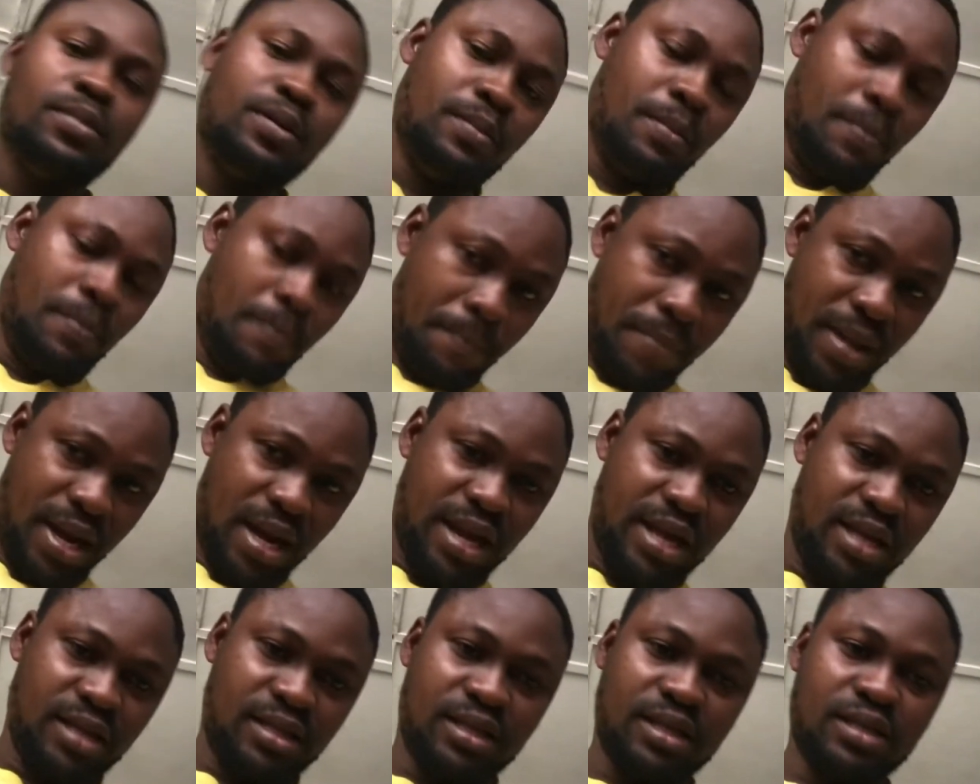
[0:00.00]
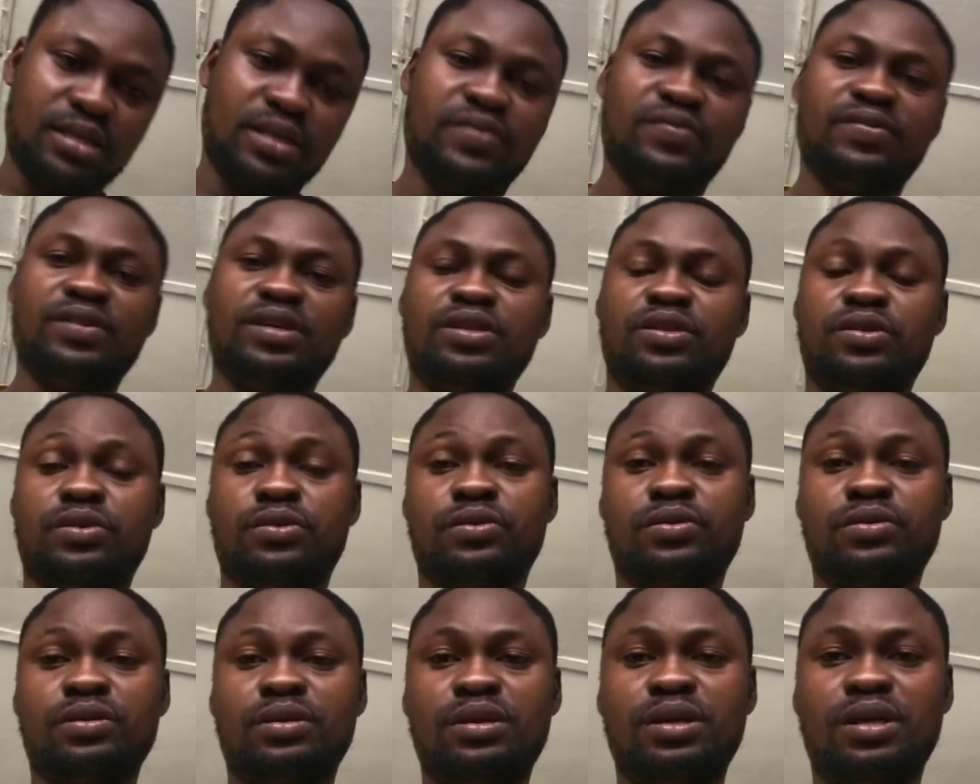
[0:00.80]
beneath this video
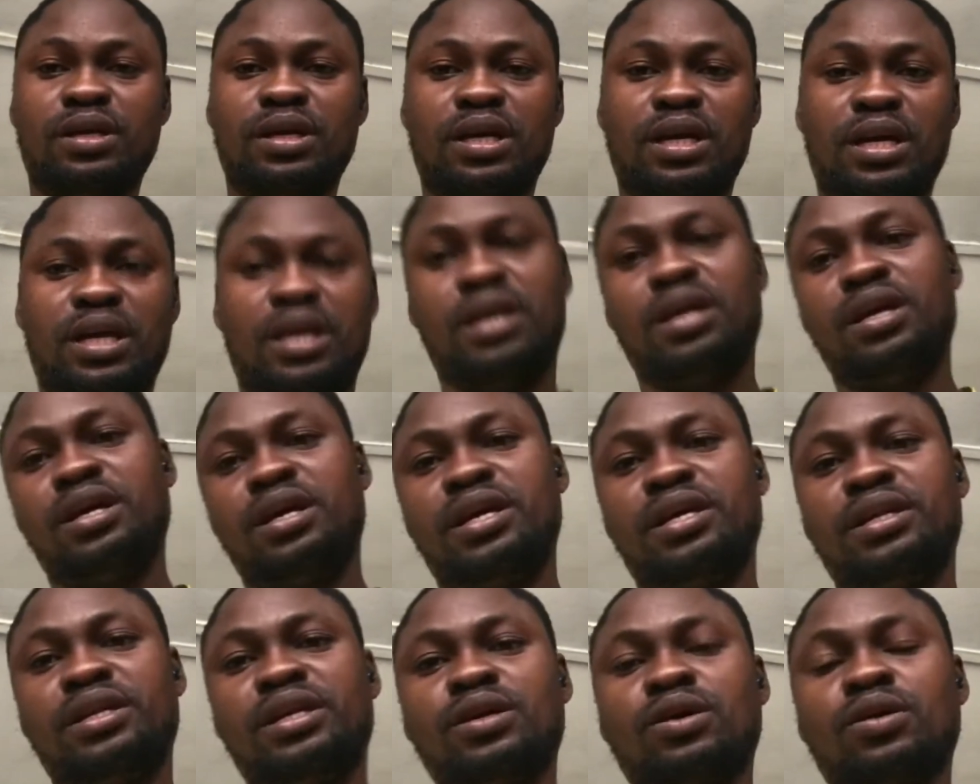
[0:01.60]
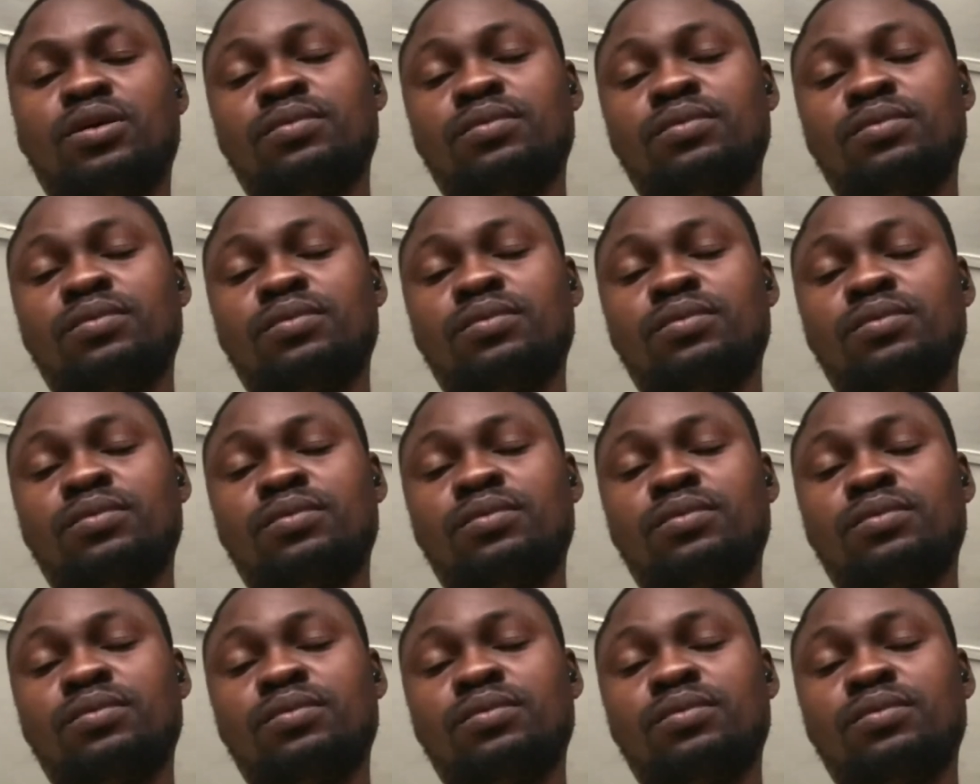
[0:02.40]
in the